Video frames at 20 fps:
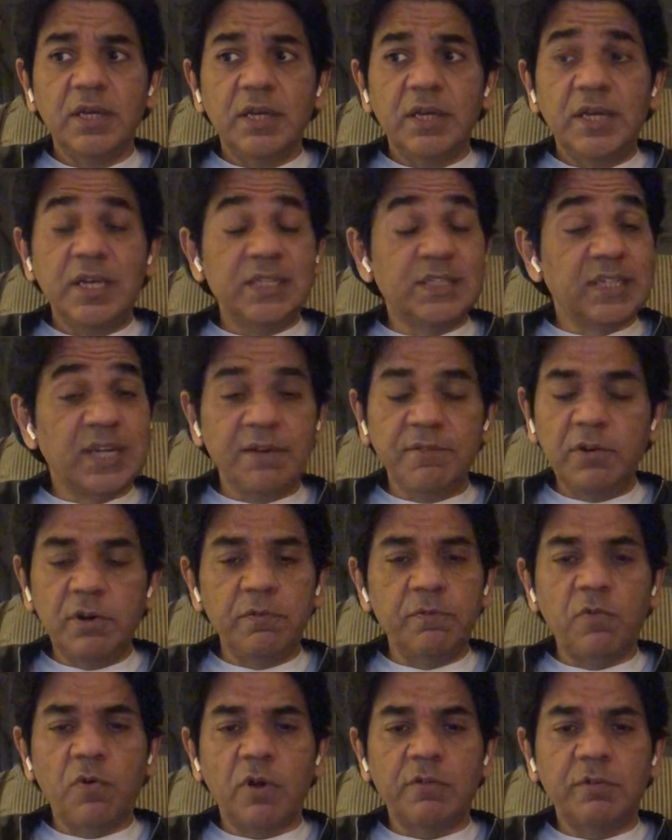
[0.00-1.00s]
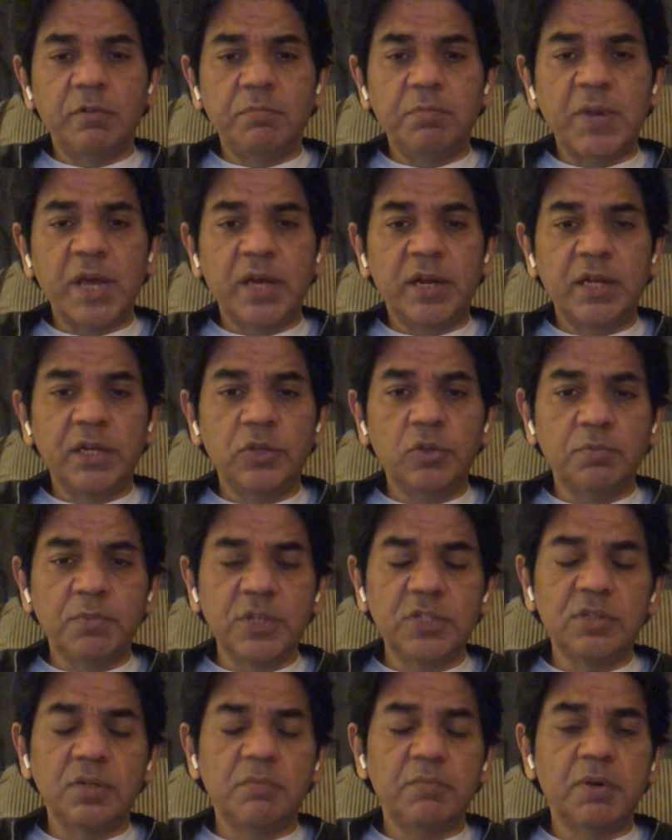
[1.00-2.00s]
He's never involved in planning, you
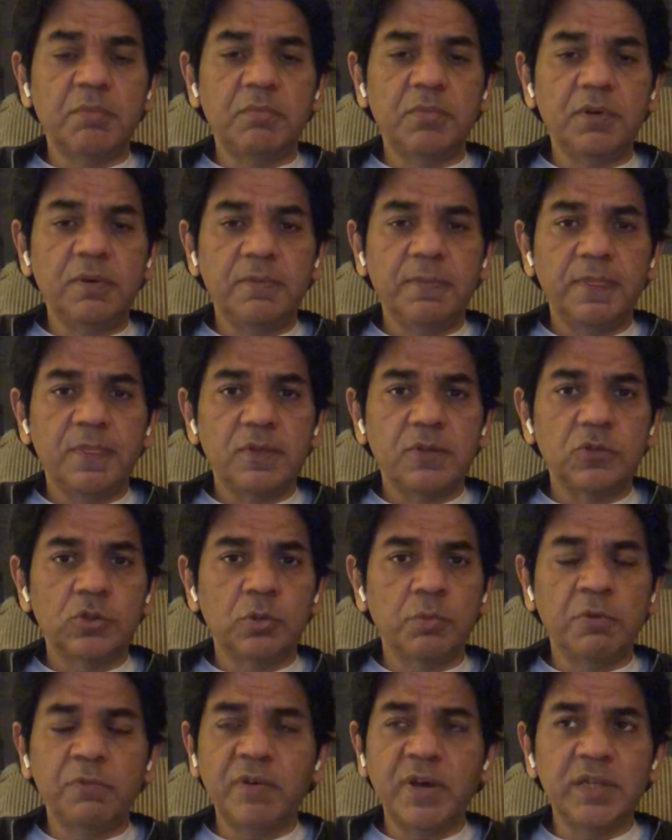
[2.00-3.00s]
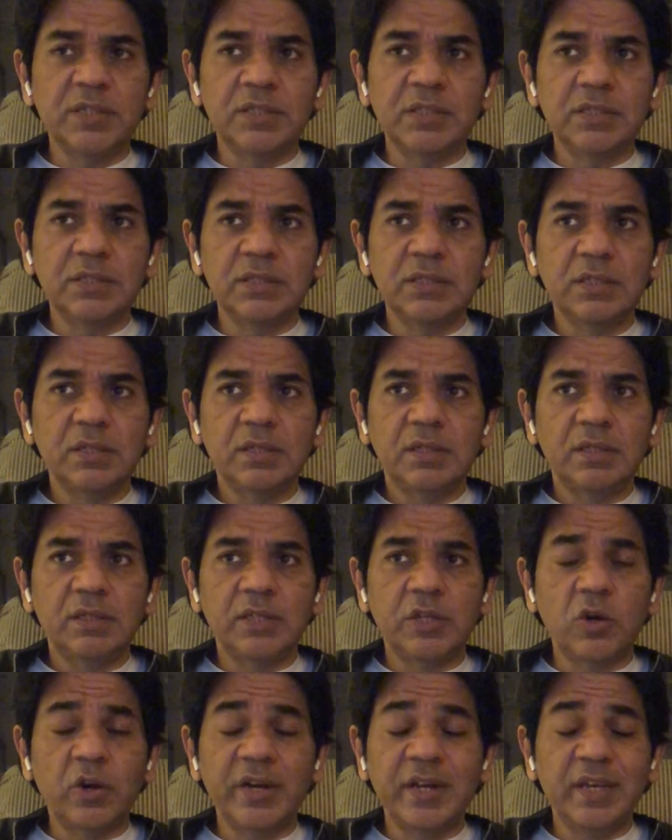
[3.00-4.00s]
must remember. Supervisors,
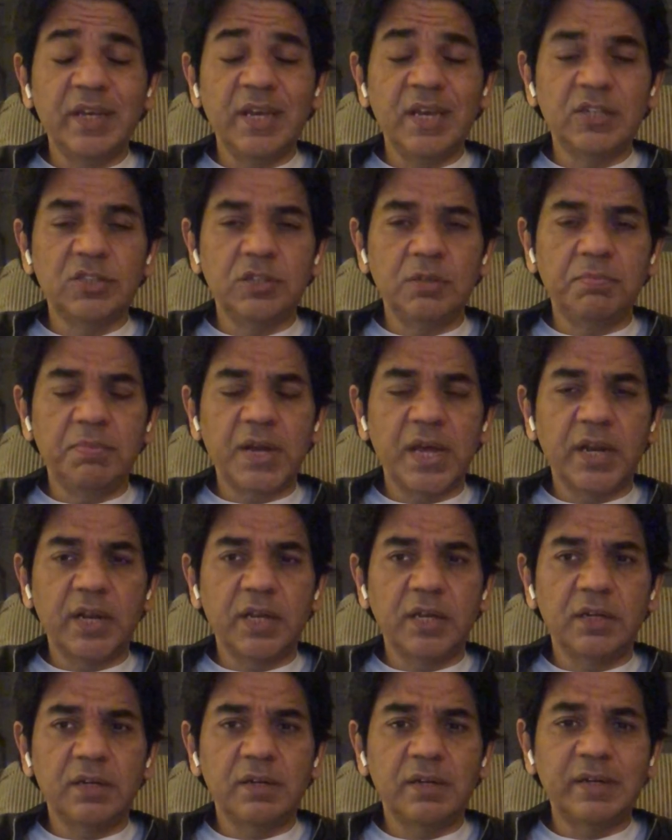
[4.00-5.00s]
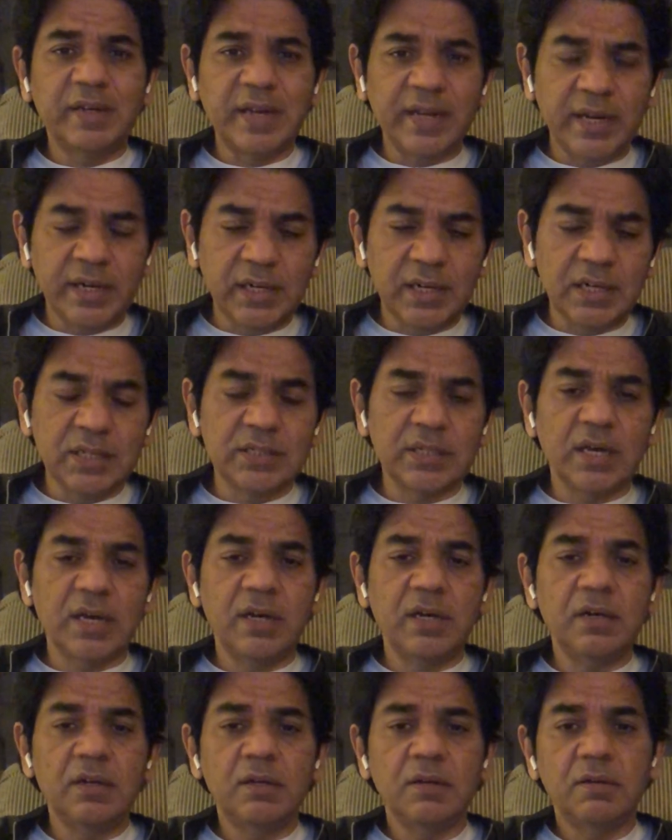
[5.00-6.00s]
they're not engaged in planning. Directors are,
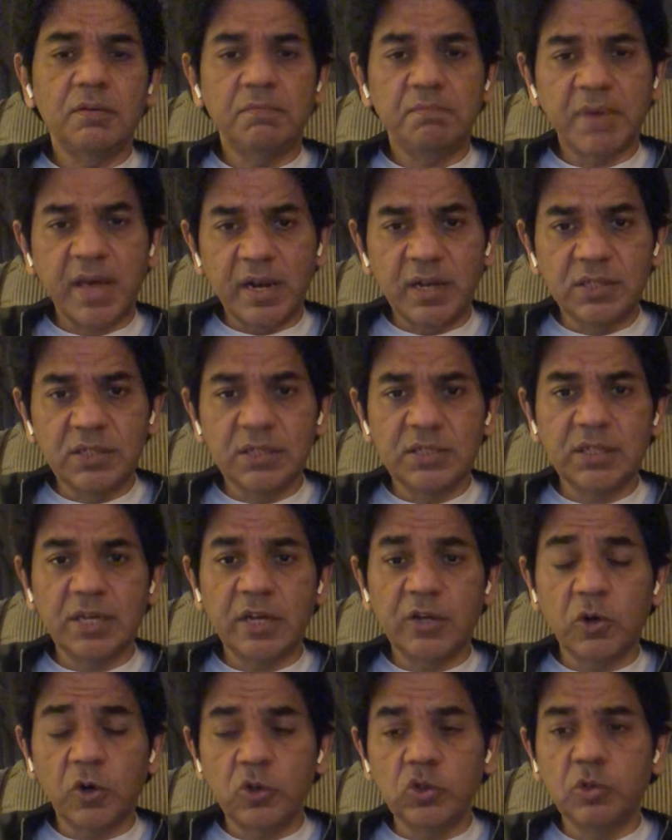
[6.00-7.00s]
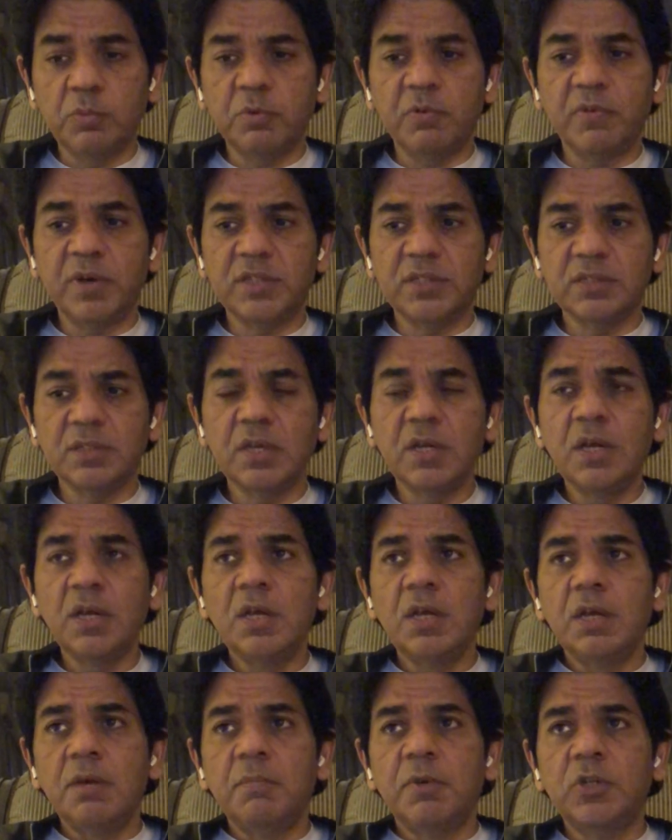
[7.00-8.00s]
managers are, not supervisors.
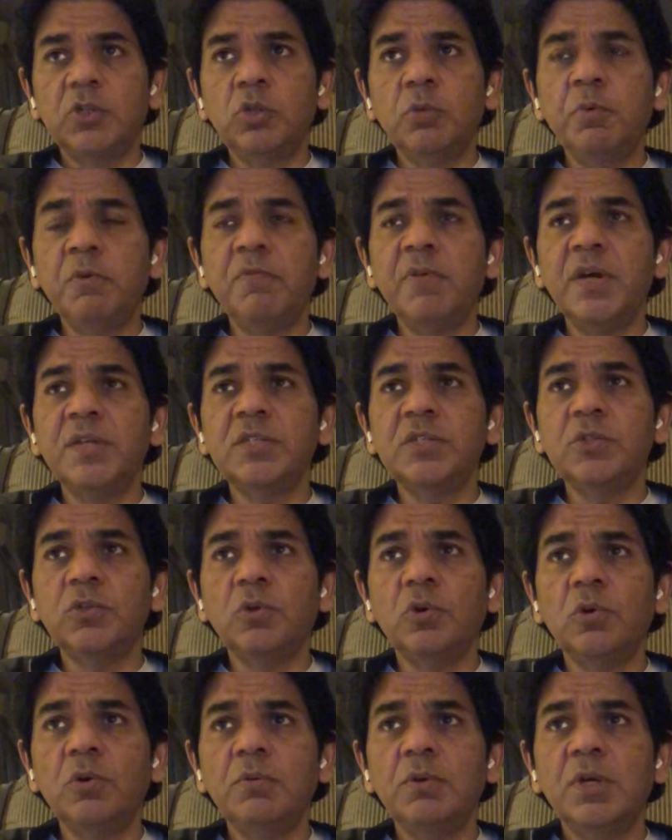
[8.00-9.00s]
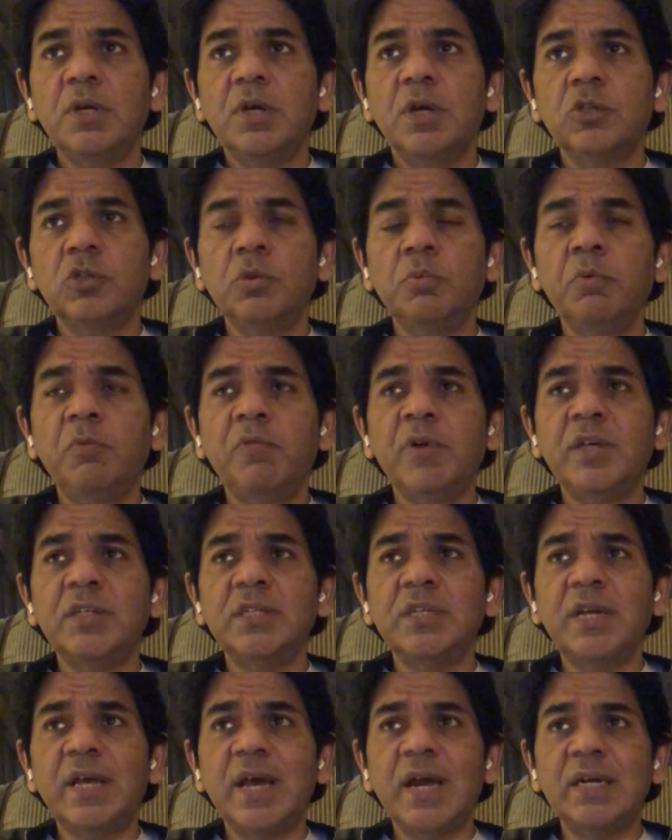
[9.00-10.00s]
But supervisors, a
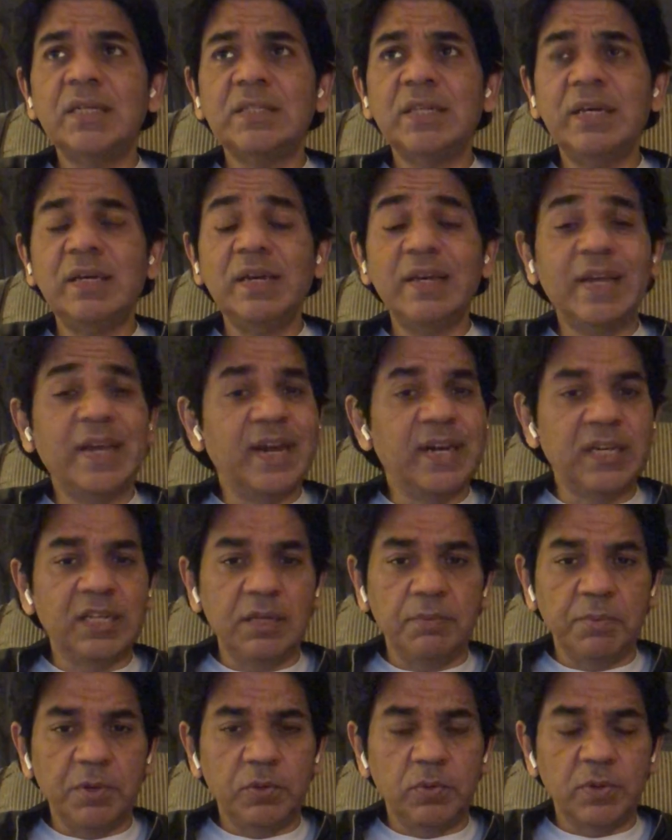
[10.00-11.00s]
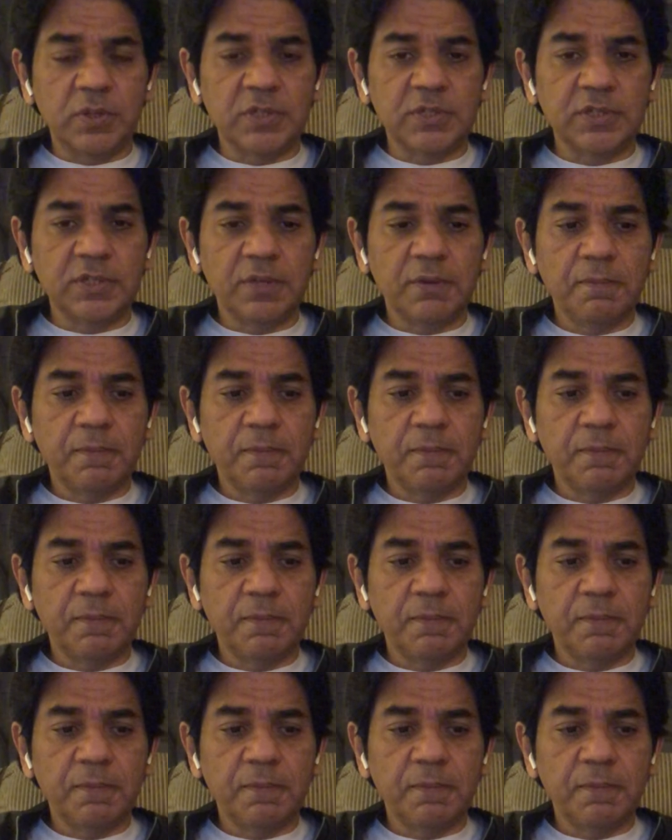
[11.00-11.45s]
supervisor acts like a gatekeeper, you can say.